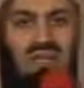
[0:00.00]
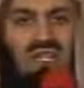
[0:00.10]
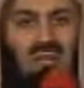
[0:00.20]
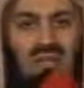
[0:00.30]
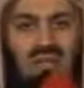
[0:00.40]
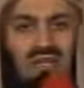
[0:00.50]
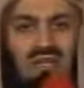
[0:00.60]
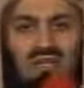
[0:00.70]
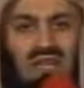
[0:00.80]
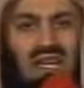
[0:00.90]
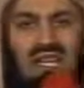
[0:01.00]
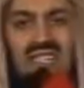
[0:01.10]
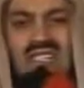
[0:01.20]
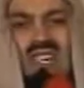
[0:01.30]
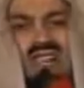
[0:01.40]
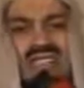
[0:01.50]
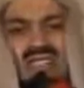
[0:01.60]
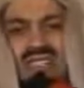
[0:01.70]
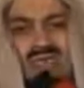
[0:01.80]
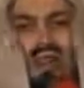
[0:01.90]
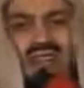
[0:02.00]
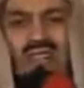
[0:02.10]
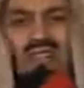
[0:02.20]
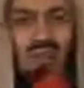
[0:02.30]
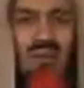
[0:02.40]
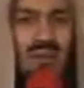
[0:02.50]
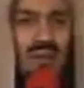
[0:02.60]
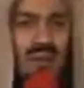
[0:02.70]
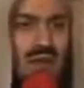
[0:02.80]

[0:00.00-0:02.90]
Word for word: speaks about this and He starts the surah in this way.